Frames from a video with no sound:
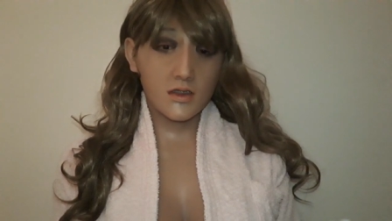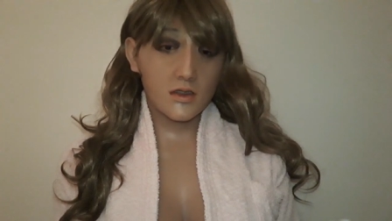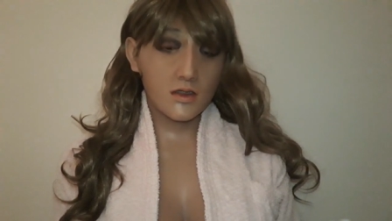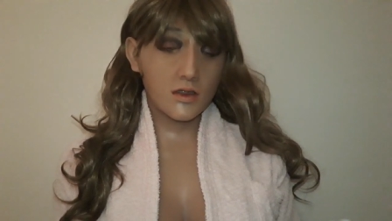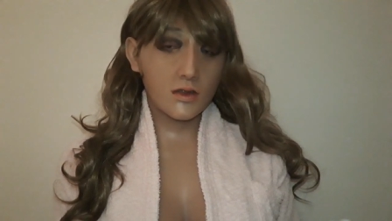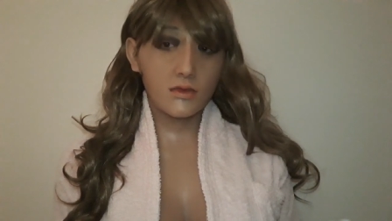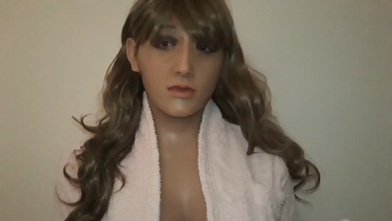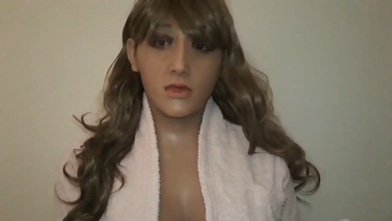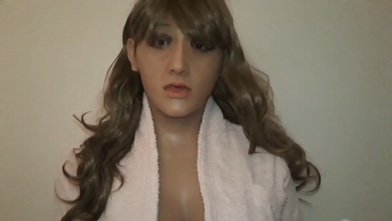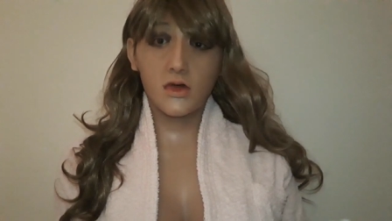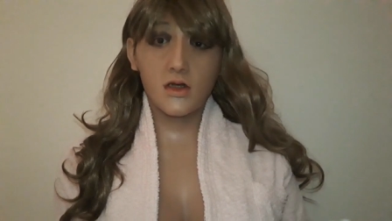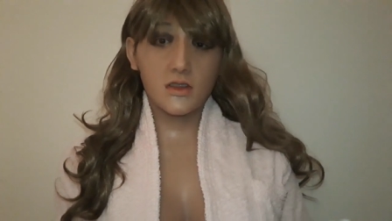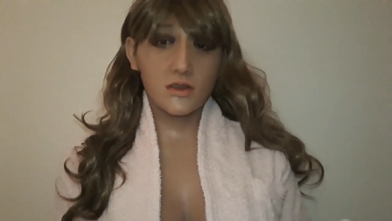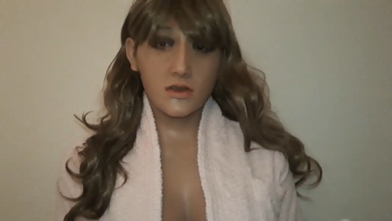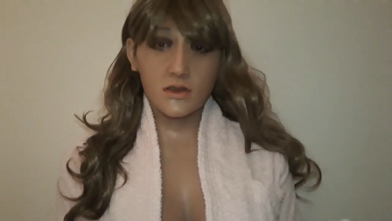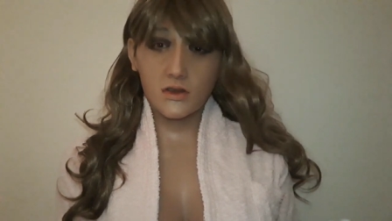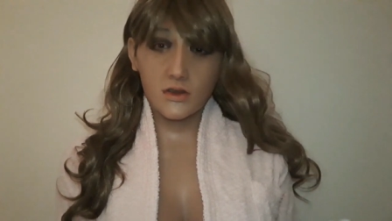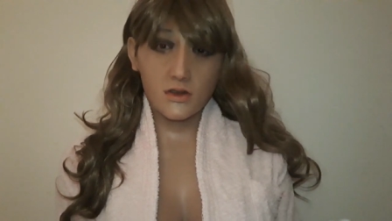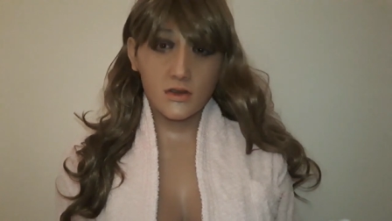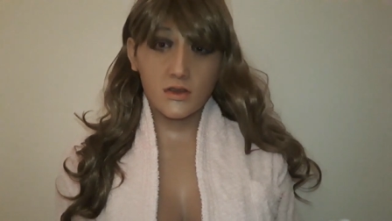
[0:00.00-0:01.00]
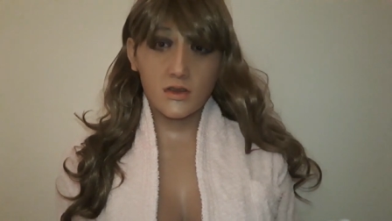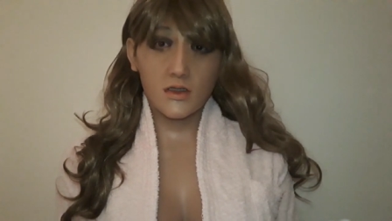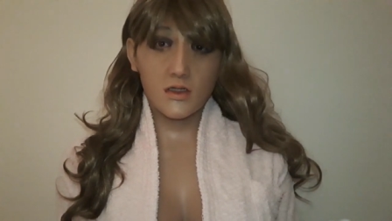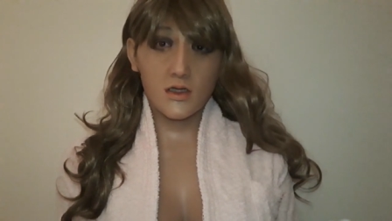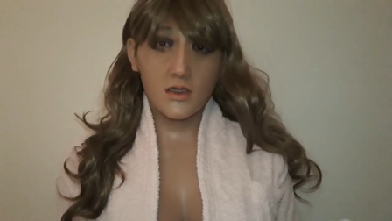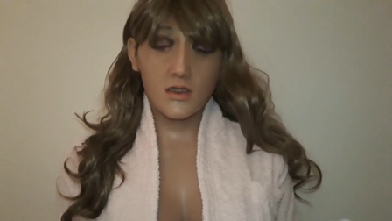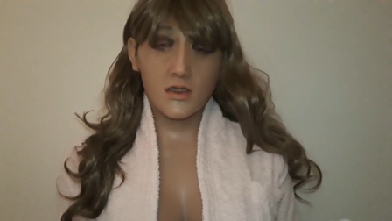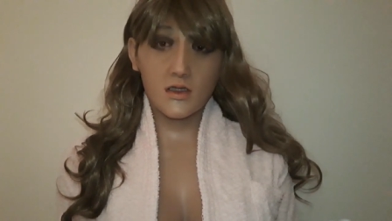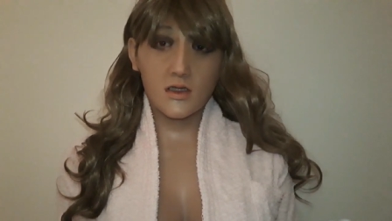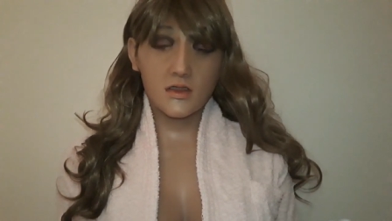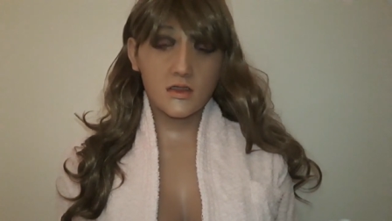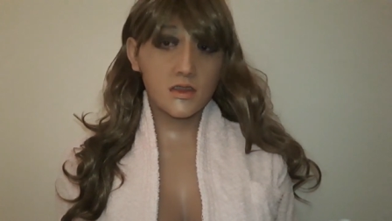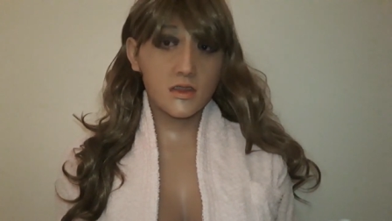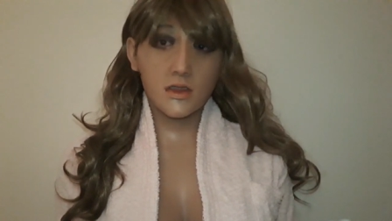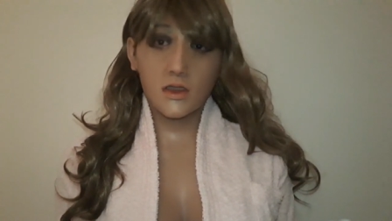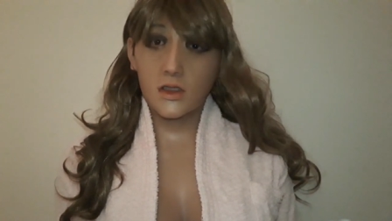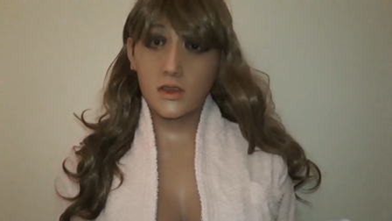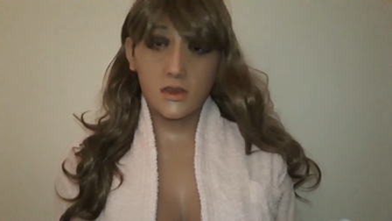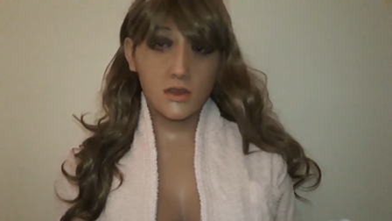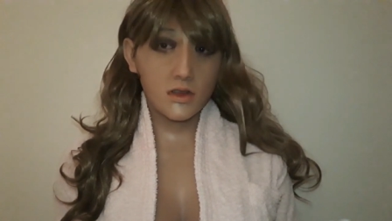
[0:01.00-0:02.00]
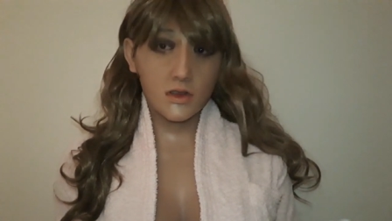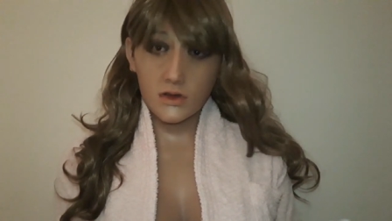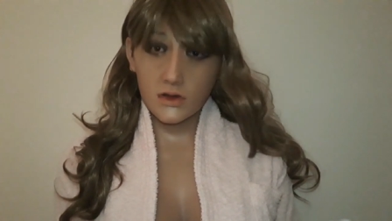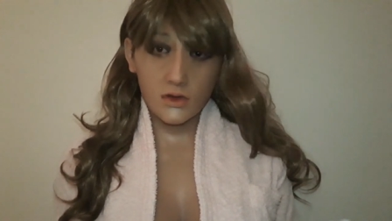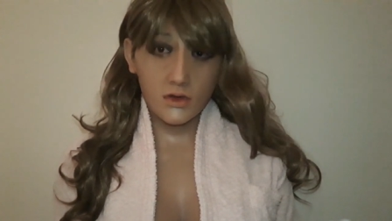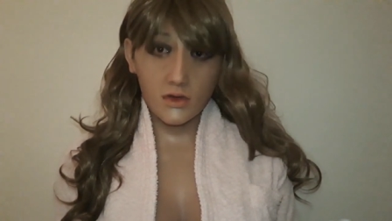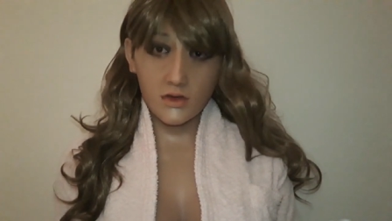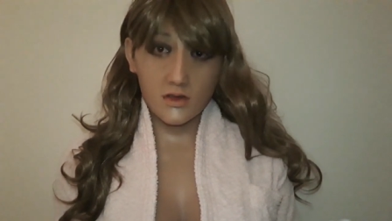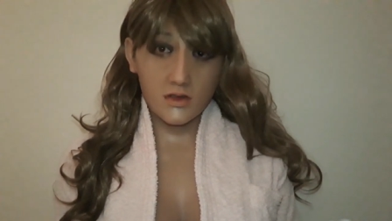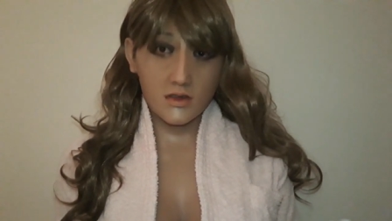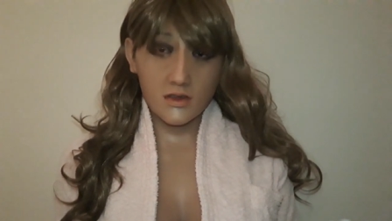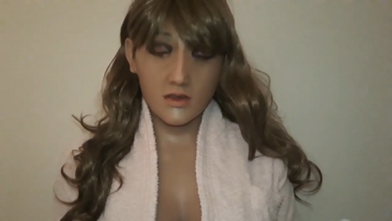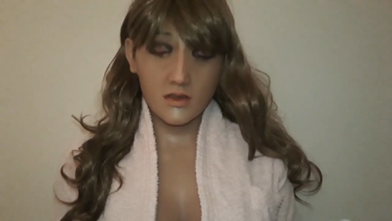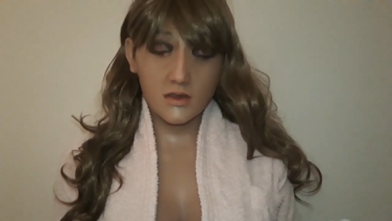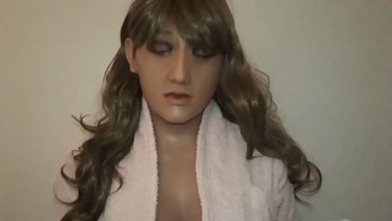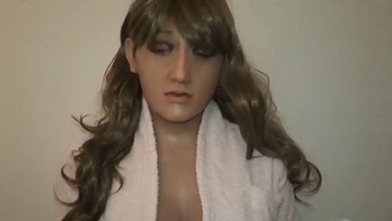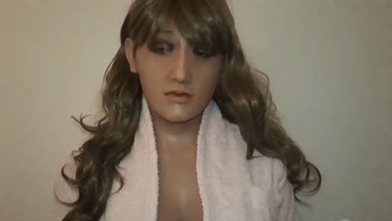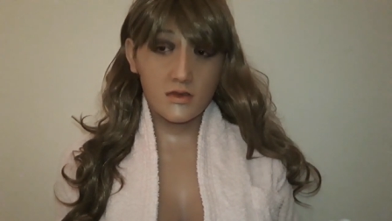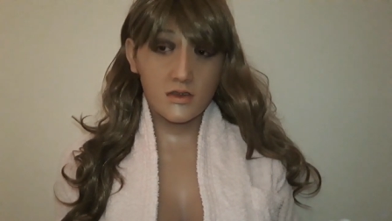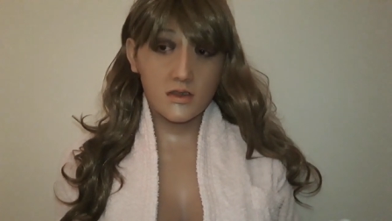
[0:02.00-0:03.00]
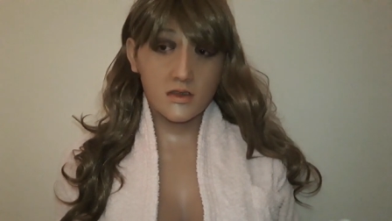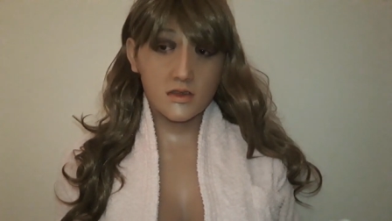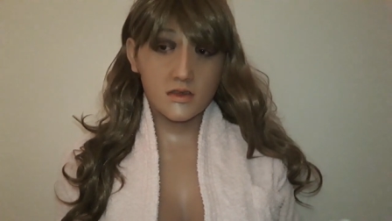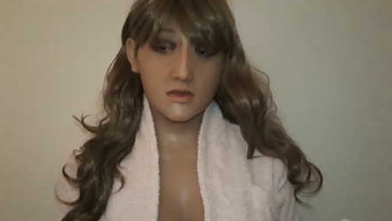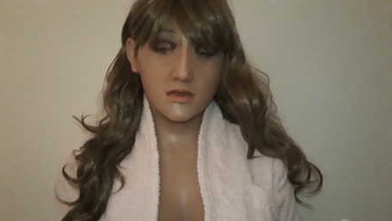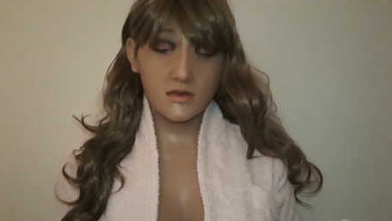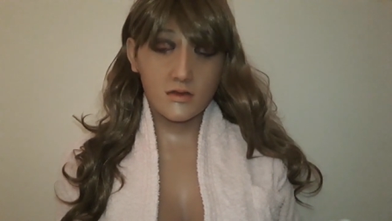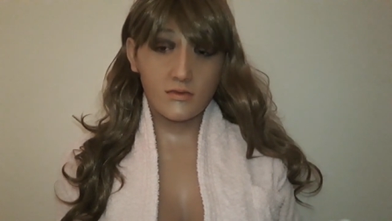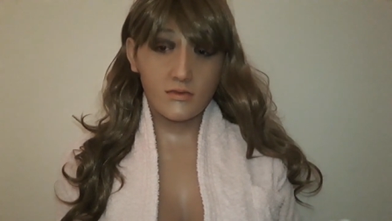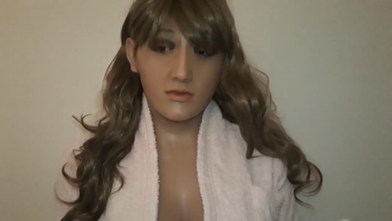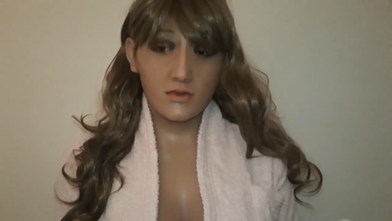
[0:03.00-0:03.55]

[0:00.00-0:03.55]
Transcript: a pressure. I, I did not enjoy in it because